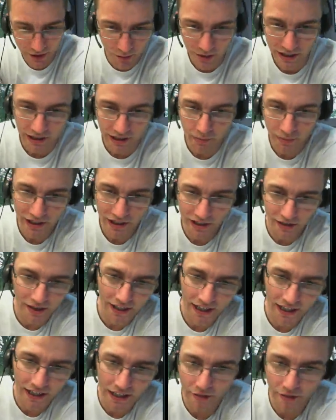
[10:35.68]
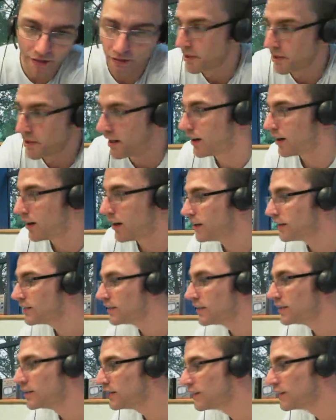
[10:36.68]
wanted to be like any other player. Oh
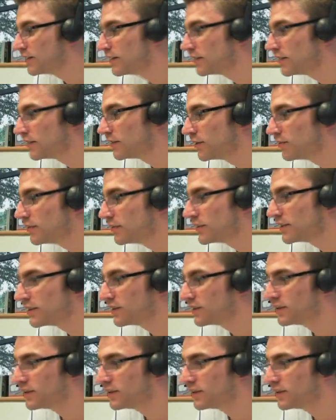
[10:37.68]
no, oops.